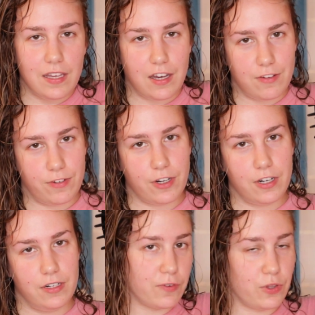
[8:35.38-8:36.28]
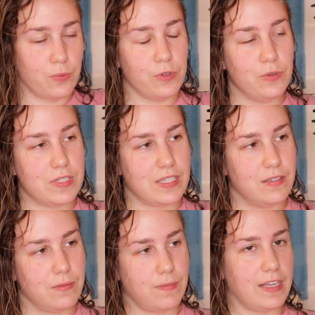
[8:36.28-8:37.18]
hover over the roots
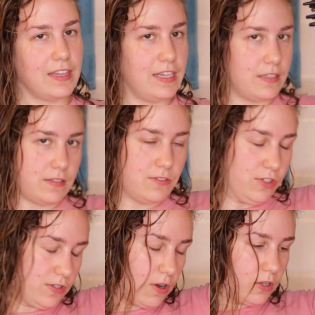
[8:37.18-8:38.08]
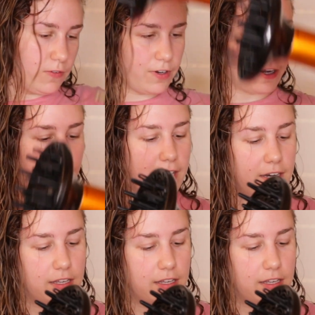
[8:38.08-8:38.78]
like this, just all over your head